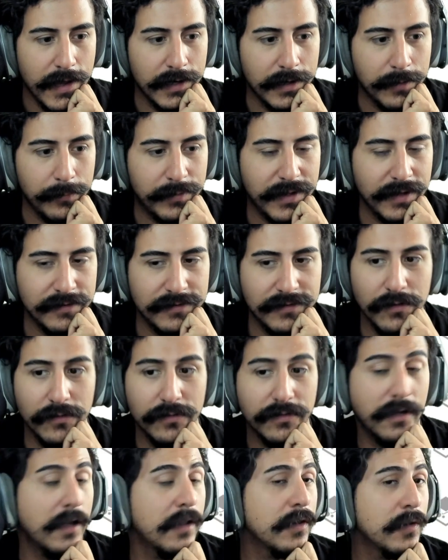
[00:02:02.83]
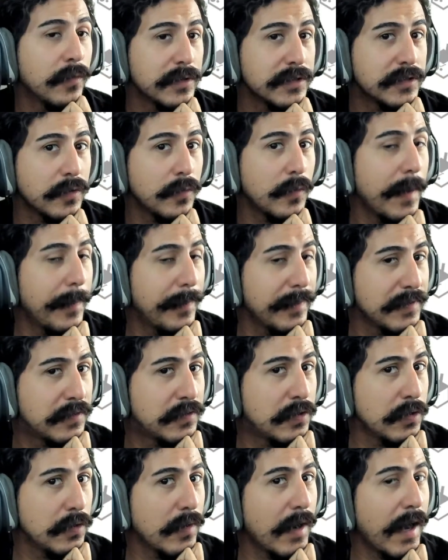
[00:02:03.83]
I'm guessing those other ones are weapons
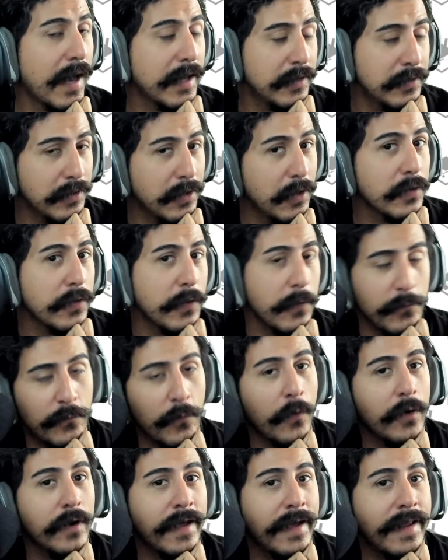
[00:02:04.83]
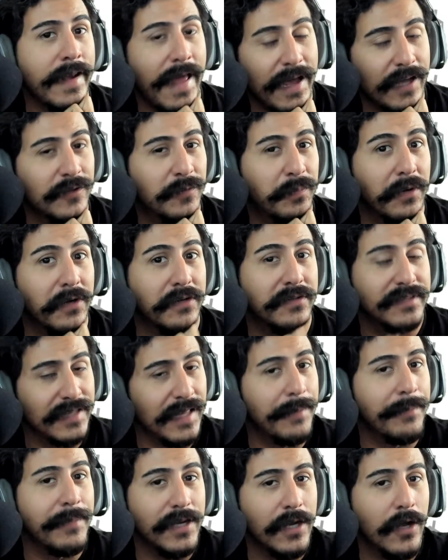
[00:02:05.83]
too? I don't know, you Fortnite experts,
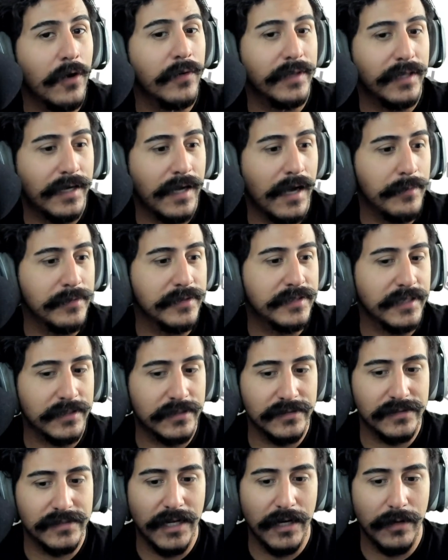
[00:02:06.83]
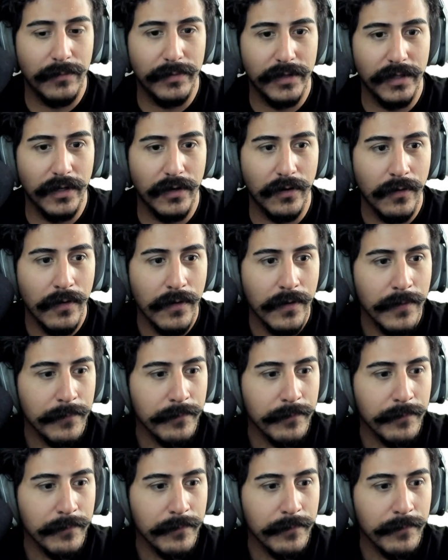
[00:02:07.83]
let me know in the comment sections down below.